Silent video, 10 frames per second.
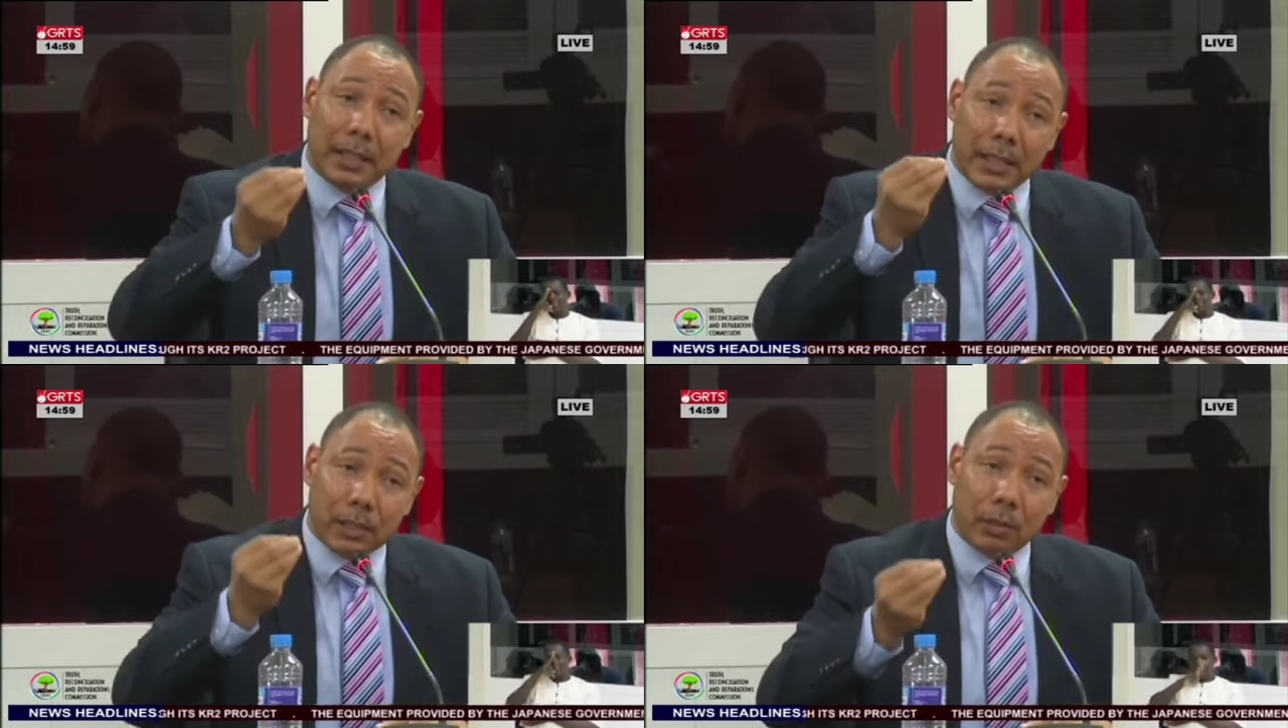
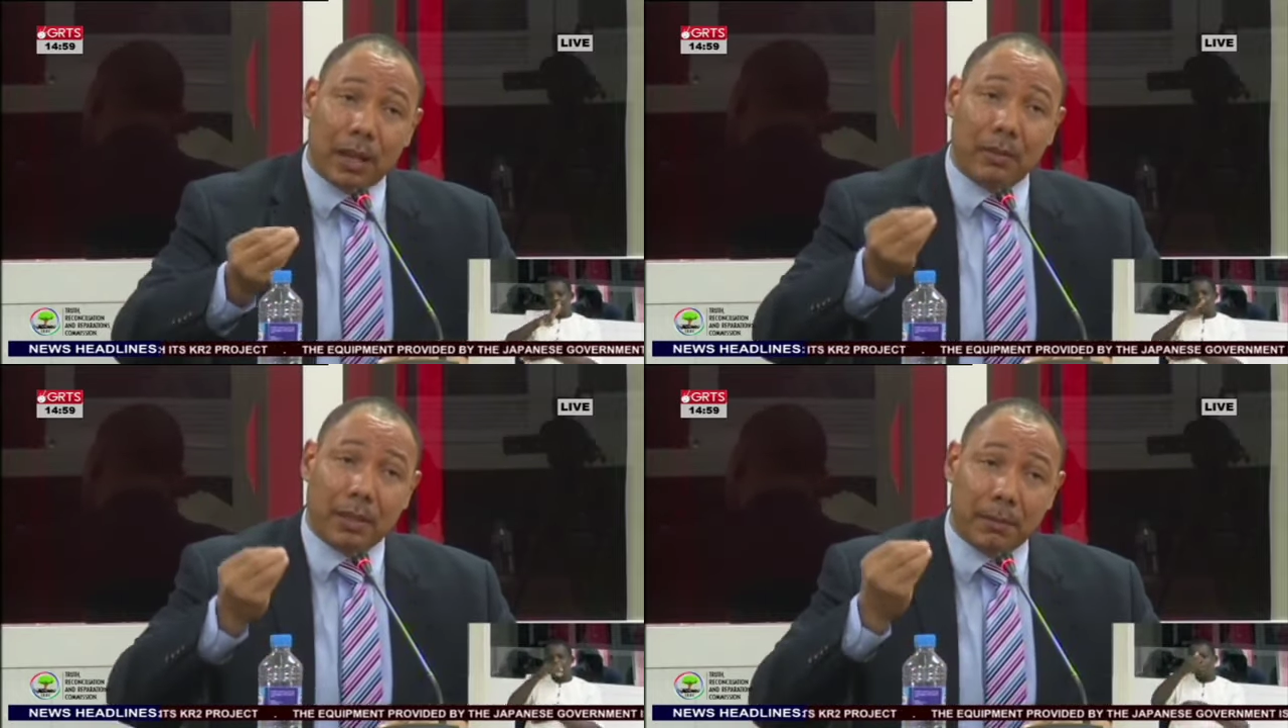The
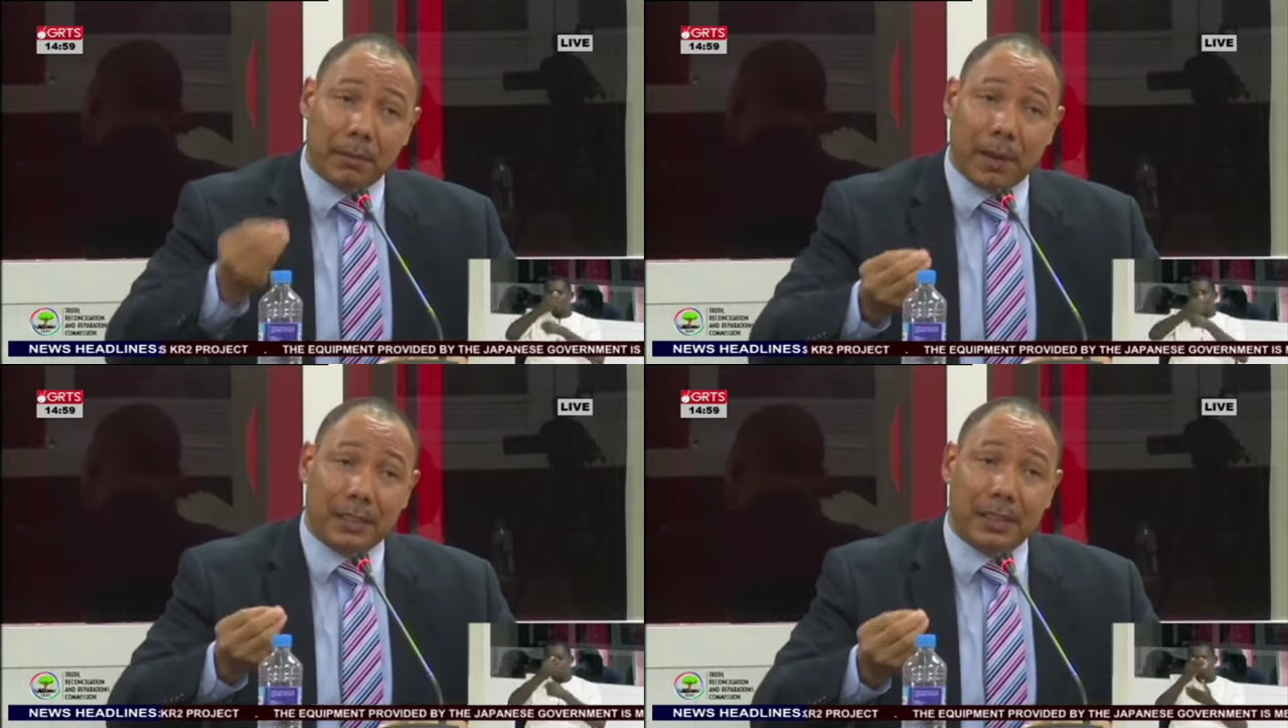surrounding
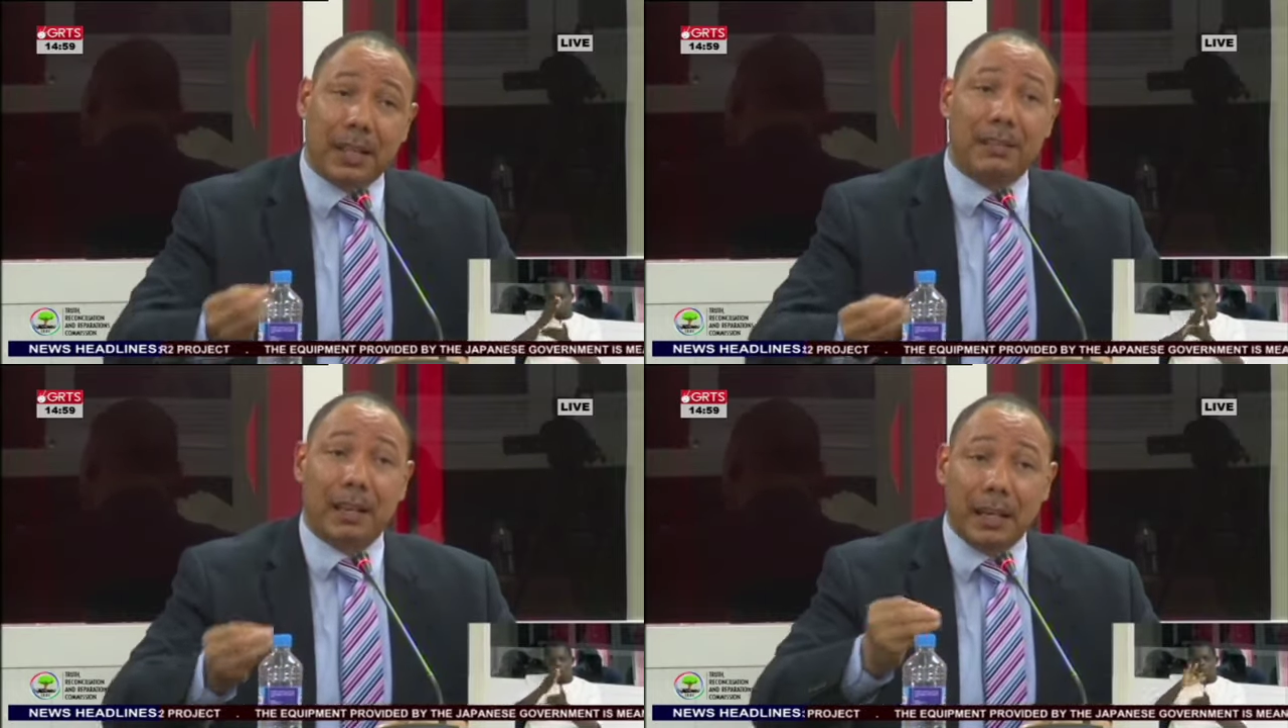facts
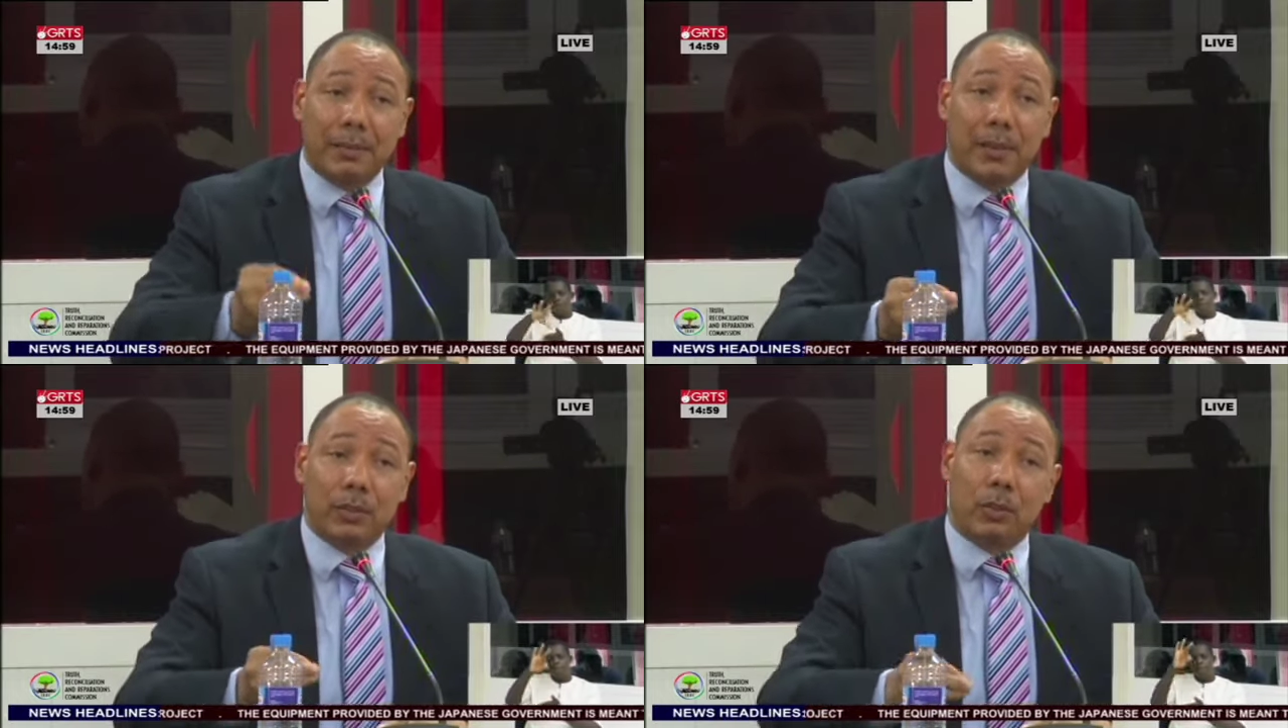that are
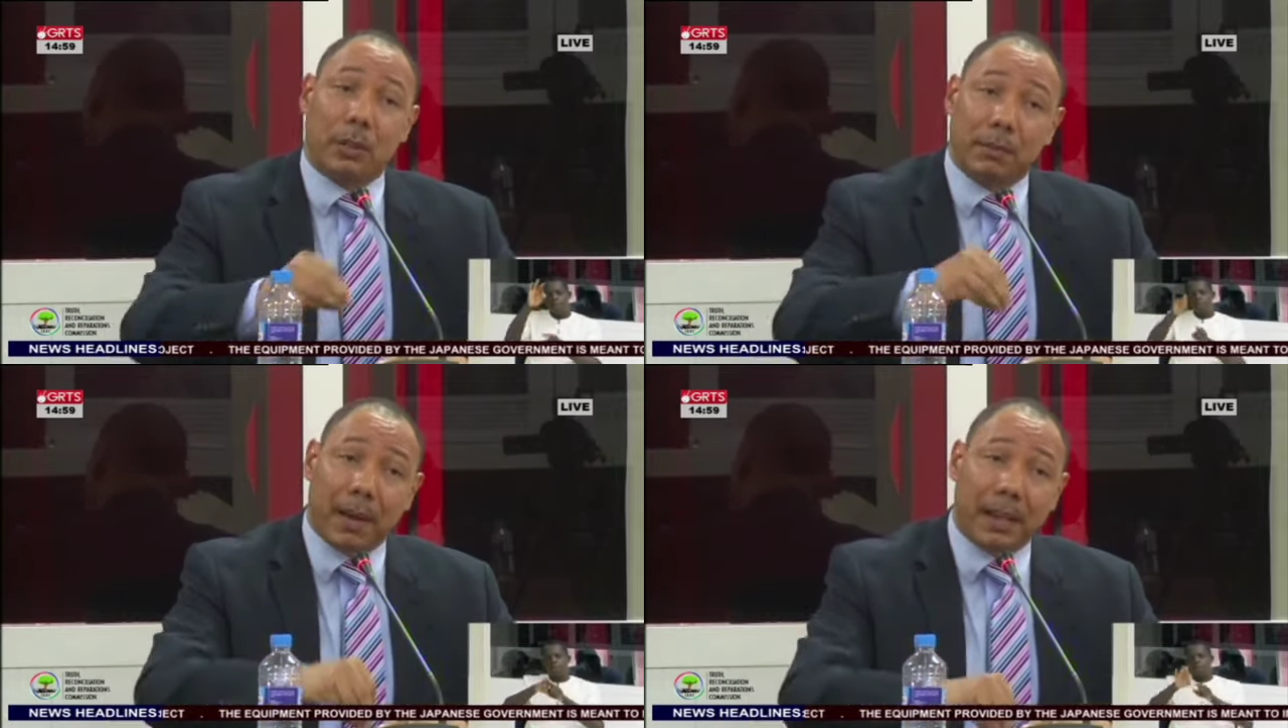relevant to
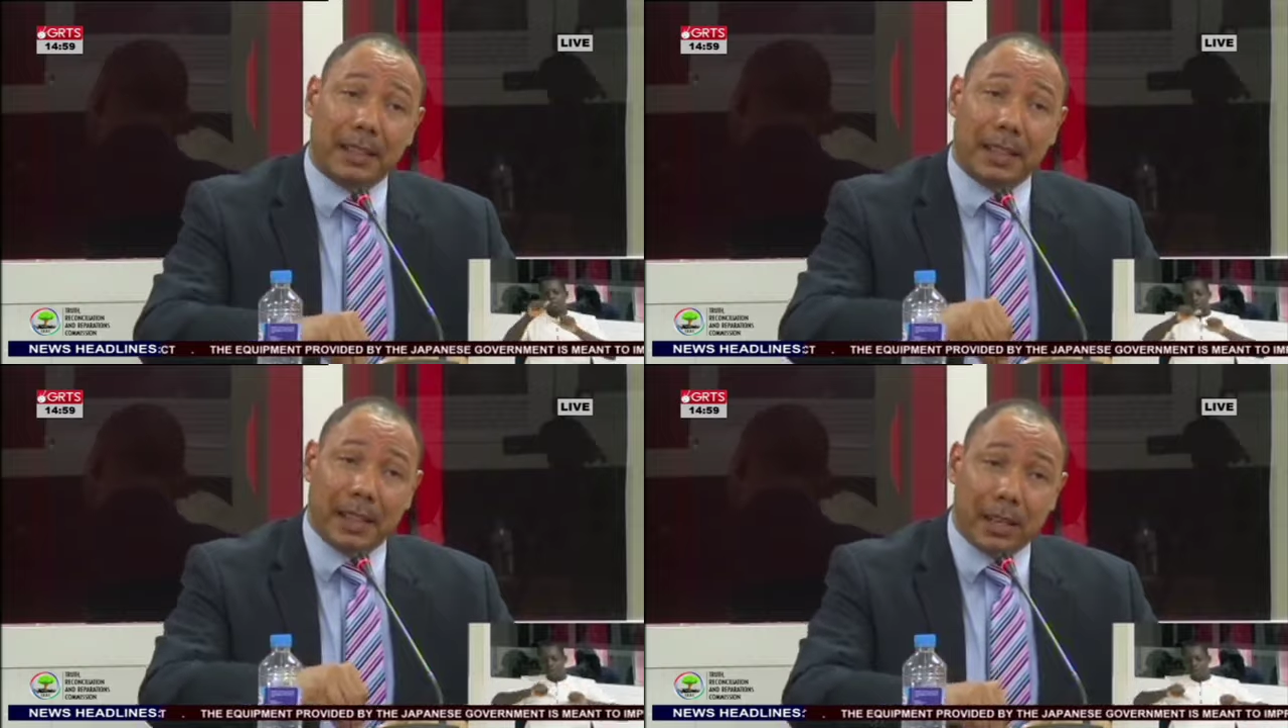the
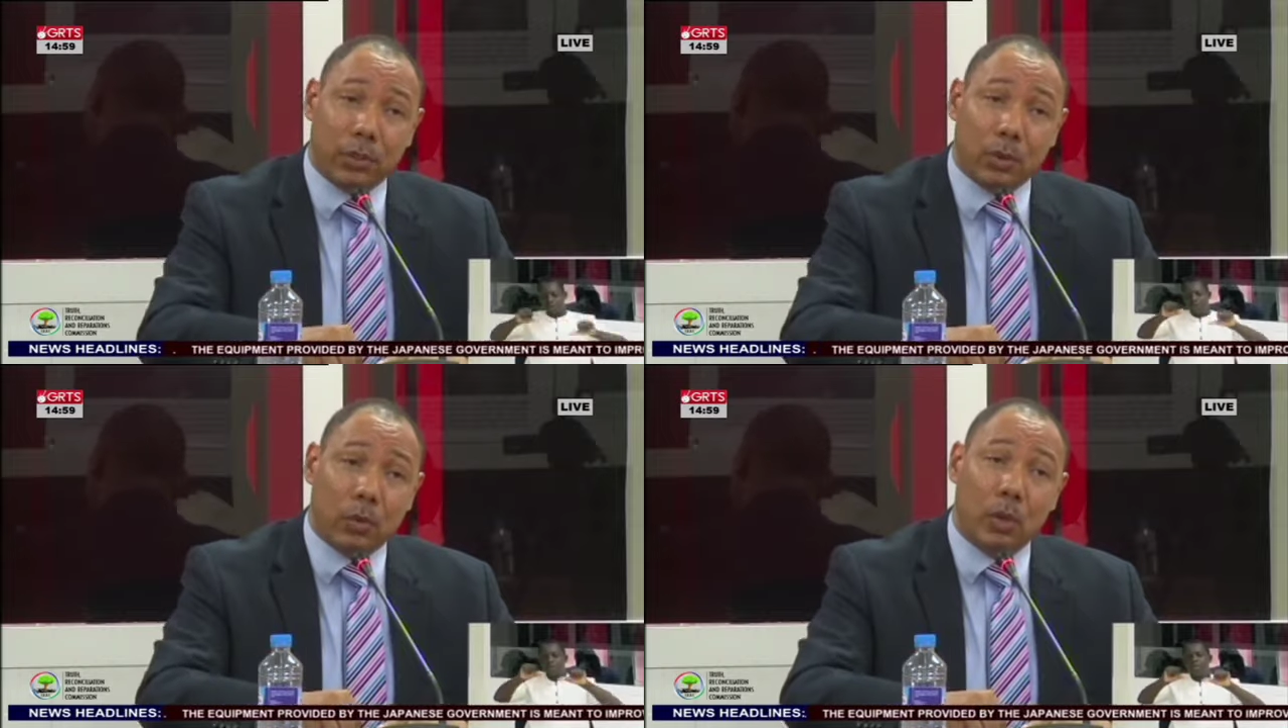fact in
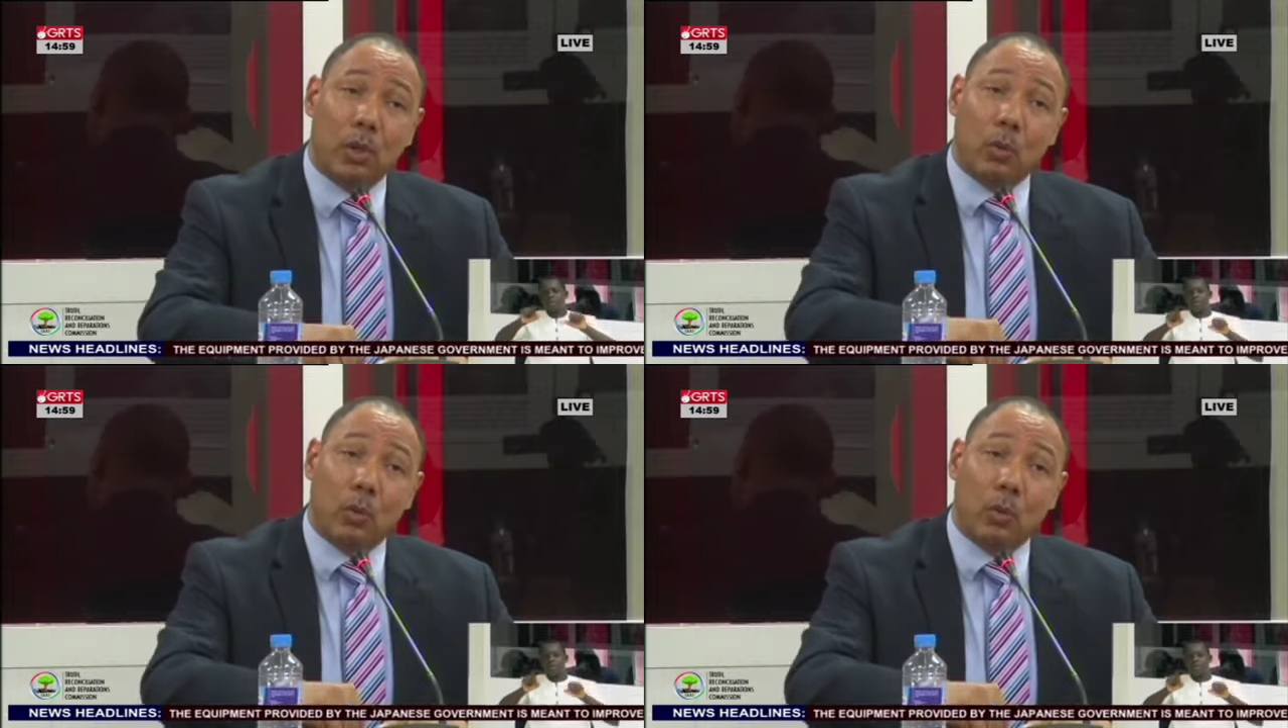issue,